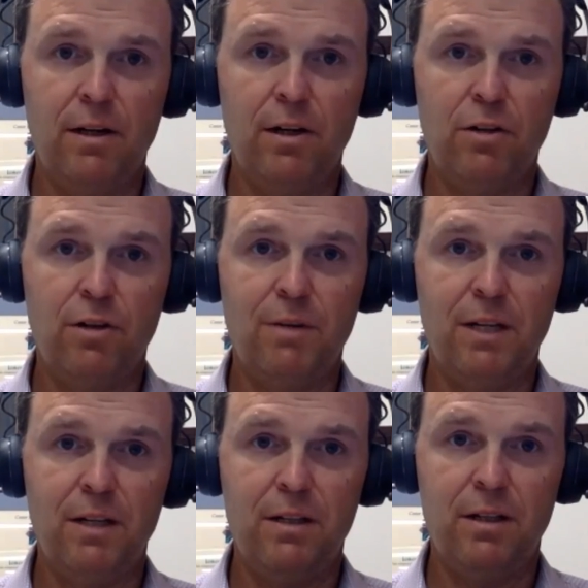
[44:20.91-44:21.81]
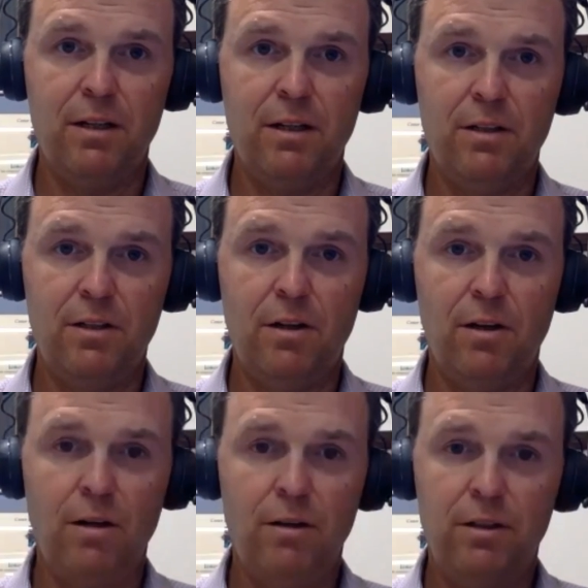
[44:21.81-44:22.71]
are attributed uh, to the
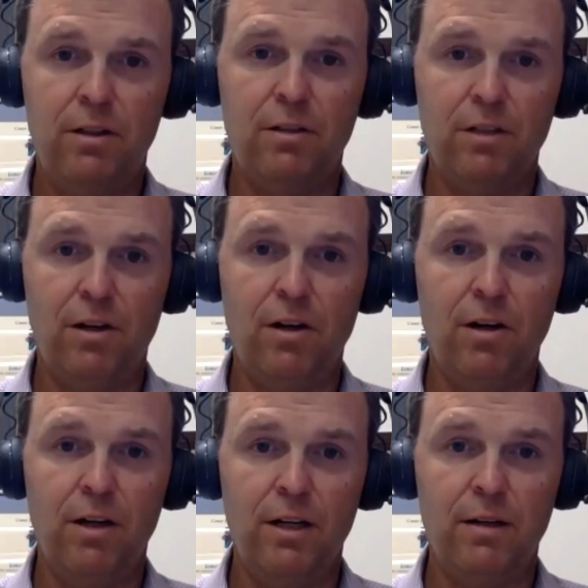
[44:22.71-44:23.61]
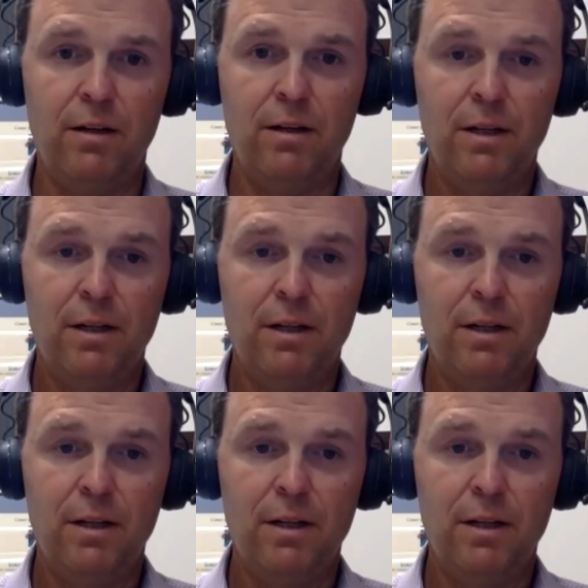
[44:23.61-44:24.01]
you know to the heart in